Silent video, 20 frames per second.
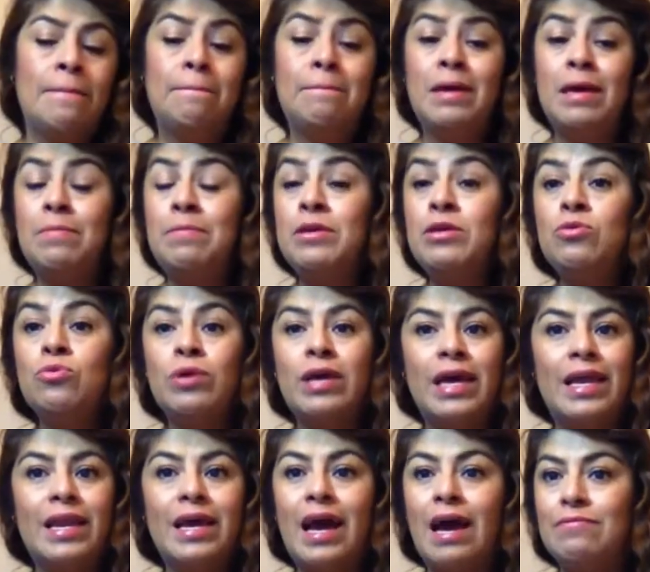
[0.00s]
Maybe you
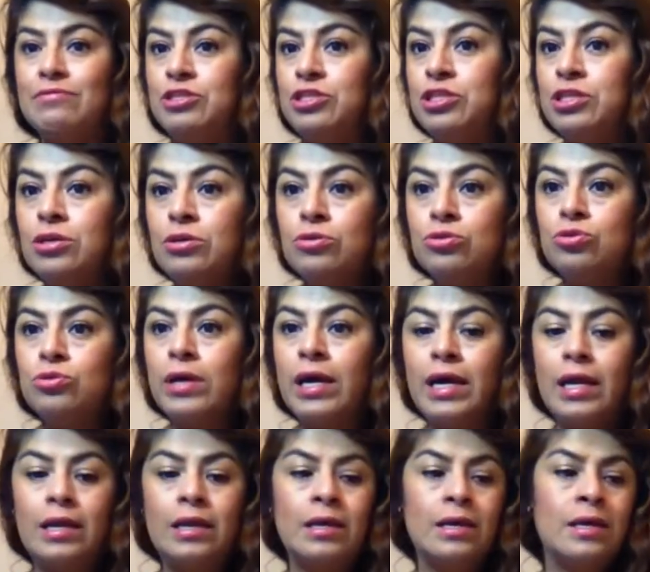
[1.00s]
can have
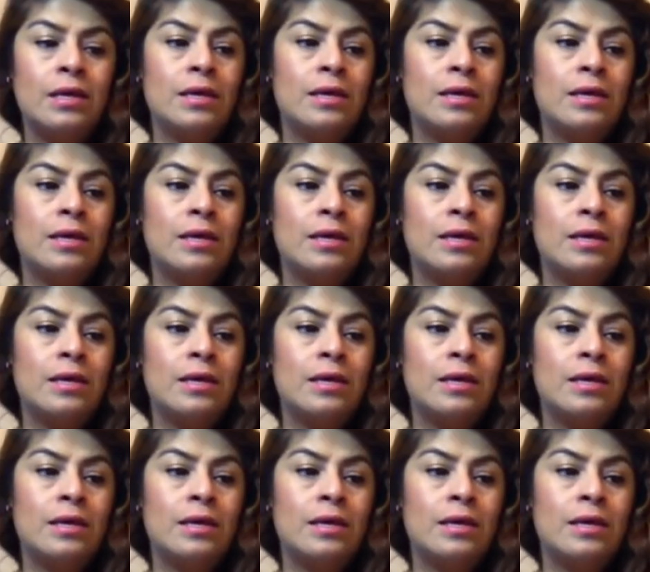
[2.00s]
children.